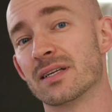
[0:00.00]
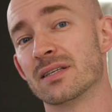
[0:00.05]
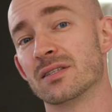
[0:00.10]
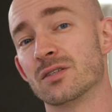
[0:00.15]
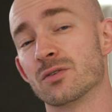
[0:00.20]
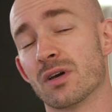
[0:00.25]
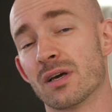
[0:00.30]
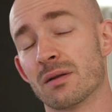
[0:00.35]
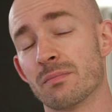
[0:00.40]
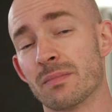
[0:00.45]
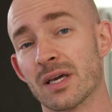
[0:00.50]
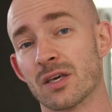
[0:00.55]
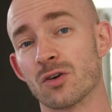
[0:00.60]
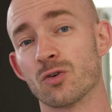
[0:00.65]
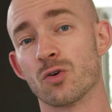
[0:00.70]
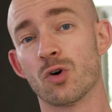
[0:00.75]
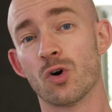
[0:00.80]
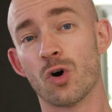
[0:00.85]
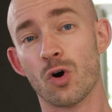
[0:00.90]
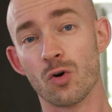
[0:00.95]
then you can make
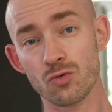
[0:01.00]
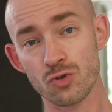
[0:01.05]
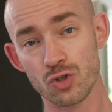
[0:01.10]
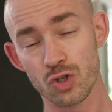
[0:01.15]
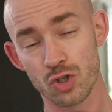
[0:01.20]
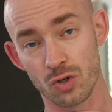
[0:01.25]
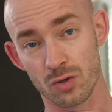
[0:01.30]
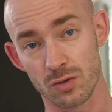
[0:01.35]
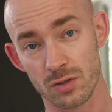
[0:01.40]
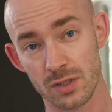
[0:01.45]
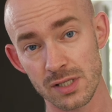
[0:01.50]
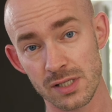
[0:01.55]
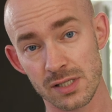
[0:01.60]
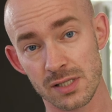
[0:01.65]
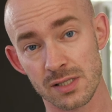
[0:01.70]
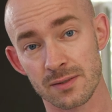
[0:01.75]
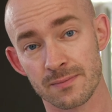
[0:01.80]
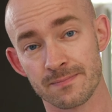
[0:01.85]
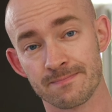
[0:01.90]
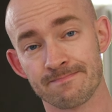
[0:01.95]
your own
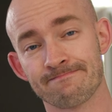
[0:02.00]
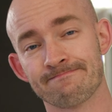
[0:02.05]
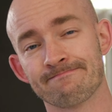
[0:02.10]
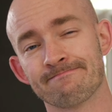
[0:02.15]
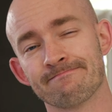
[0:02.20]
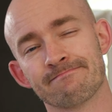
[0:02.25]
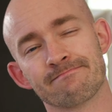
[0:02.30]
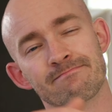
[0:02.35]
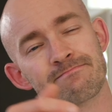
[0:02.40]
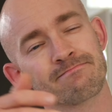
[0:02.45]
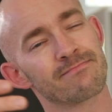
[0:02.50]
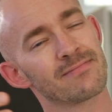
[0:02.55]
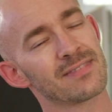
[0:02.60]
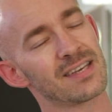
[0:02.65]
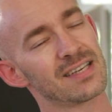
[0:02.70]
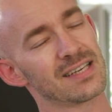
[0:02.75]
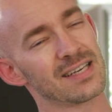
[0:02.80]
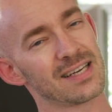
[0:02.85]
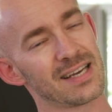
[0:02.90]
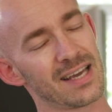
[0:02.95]
choice
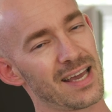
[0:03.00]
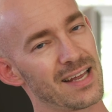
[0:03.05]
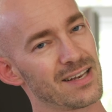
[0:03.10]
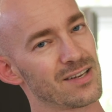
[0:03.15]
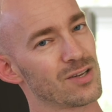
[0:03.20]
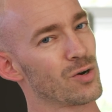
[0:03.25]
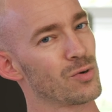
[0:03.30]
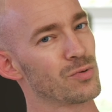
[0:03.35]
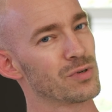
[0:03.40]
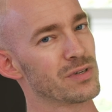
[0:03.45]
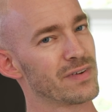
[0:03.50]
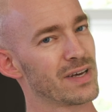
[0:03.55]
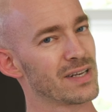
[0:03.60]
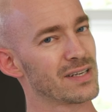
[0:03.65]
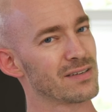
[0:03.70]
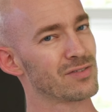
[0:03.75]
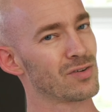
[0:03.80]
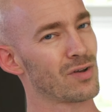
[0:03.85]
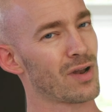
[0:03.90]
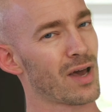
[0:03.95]
and your own
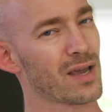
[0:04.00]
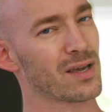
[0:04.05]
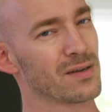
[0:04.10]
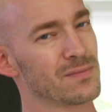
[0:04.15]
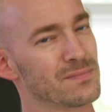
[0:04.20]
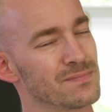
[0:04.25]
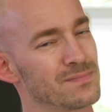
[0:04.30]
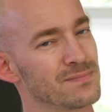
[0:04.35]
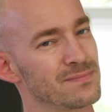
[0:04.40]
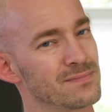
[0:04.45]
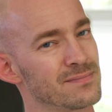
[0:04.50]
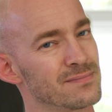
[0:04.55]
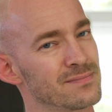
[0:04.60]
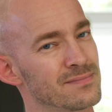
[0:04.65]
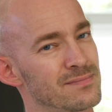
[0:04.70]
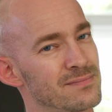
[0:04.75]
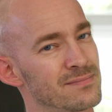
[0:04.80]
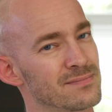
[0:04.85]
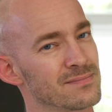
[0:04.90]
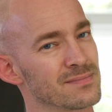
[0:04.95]
event if you like.
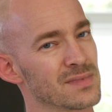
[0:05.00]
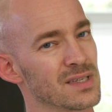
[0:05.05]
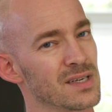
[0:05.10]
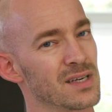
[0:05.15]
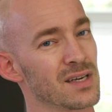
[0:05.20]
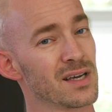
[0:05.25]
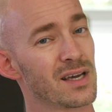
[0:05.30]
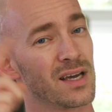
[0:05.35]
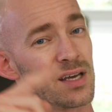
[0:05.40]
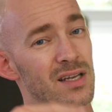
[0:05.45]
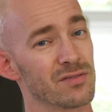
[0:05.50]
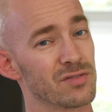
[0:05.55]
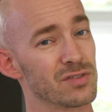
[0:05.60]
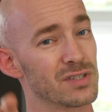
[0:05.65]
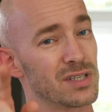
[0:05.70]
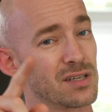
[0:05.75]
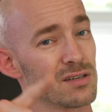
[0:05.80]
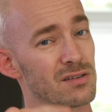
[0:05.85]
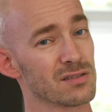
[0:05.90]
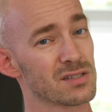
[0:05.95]
And if you
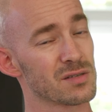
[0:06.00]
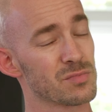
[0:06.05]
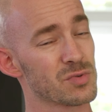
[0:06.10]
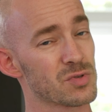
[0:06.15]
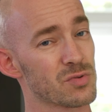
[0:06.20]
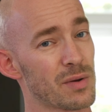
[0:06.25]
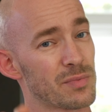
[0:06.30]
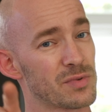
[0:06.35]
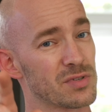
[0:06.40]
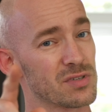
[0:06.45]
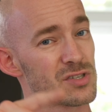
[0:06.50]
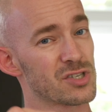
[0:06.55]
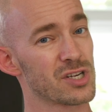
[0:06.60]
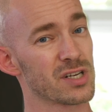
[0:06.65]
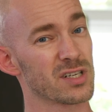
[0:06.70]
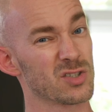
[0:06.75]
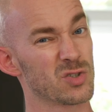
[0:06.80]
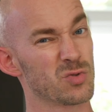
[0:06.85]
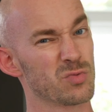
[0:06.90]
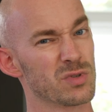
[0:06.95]
did not subscribe to this
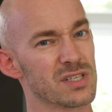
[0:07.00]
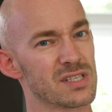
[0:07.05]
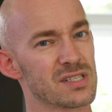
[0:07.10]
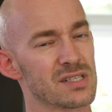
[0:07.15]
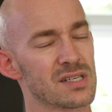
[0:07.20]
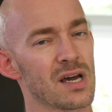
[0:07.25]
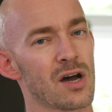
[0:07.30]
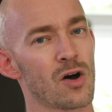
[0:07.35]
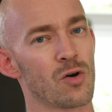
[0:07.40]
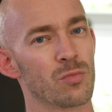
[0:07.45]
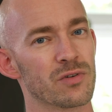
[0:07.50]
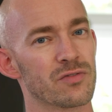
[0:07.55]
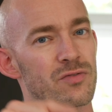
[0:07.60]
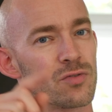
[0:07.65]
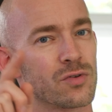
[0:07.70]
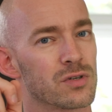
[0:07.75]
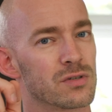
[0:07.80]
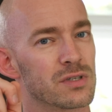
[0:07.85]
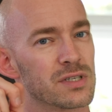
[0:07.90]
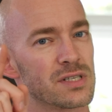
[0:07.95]
channel, do this now
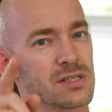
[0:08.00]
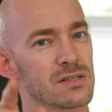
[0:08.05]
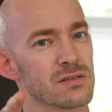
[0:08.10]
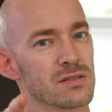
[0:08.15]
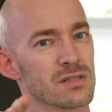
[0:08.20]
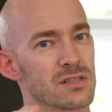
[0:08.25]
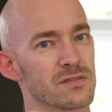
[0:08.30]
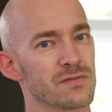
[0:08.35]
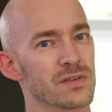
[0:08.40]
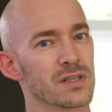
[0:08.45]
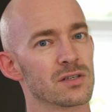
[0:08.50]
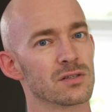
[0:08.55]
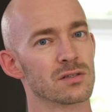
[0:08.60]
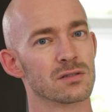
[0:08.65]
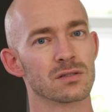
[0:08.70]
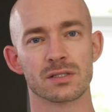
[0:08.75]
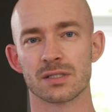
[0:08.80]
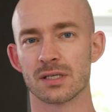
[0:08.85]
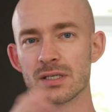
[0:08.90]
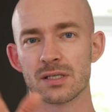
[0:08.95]
before you listen to this
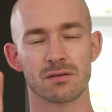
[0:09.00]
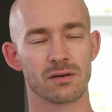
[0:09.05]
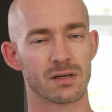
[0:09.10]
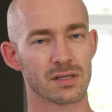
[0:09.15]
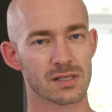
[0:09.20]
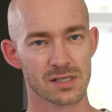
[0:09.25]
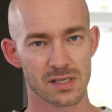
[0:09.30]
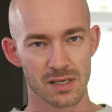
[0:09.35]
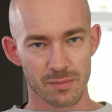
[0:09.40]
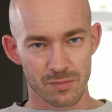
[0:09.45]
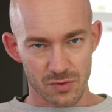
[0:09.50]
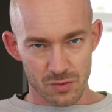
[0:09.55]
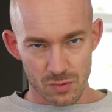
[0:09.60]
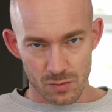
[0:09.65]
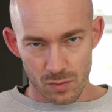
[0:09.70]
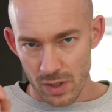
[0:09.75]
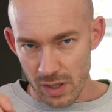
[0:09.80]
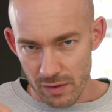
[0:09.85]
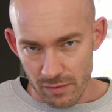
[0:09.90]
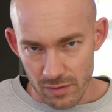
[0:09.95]
video, and then you can skip
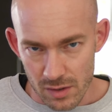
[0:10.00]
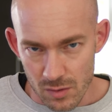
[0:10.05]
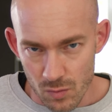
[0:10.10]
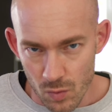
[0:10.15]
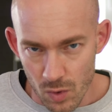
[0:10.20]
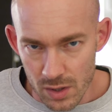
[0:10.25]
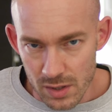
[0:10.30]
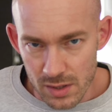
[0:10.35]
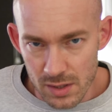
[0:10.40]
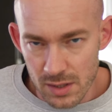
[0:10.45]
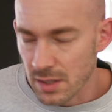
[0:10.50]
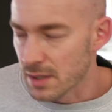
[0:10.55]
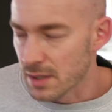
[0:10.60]
through whatever you want.